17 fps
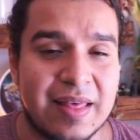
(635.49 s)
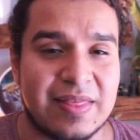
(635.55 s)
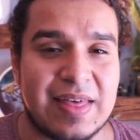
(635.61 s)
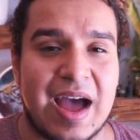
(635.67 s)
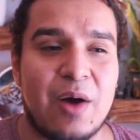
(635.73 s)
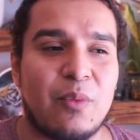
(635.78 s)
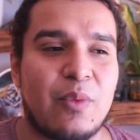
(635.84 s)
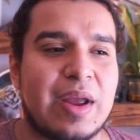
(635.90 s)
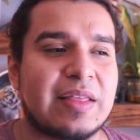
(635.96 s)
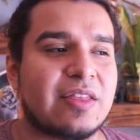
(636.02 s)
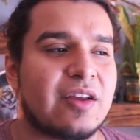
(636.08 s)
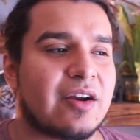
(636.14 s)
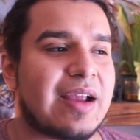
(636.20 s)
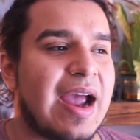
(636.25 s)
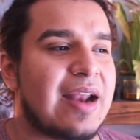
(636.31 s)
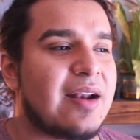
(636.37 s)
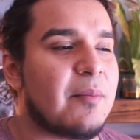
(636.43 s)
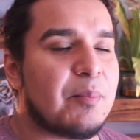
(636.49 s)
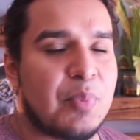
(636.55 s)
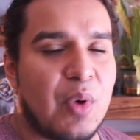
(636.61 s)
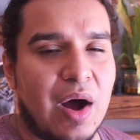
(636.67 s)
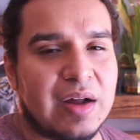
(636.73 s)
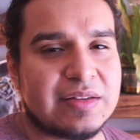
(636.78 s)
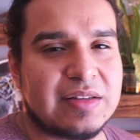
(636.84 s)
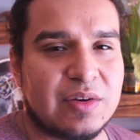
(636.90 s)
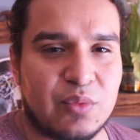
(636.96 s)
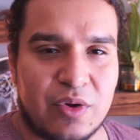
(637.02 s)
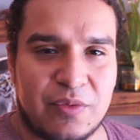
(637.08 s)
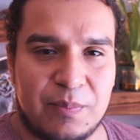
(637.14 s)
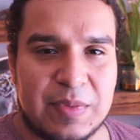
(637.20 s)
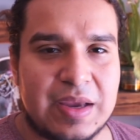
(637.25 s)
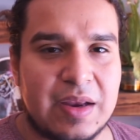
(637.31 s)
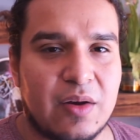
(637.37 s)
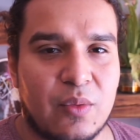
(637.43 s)
That way they're kind of bonding with
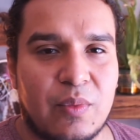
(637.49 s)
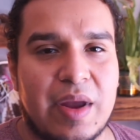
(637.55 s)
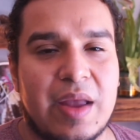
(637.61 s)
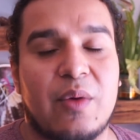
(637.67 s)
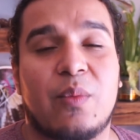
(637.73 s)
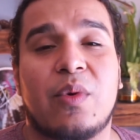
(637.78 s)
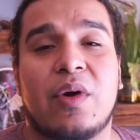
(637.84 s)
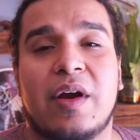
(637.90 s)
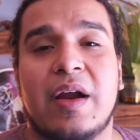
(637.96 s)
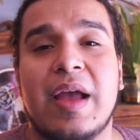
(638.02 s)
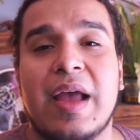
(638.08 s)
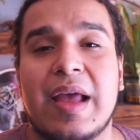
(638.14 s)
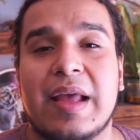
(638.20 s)
me in a way where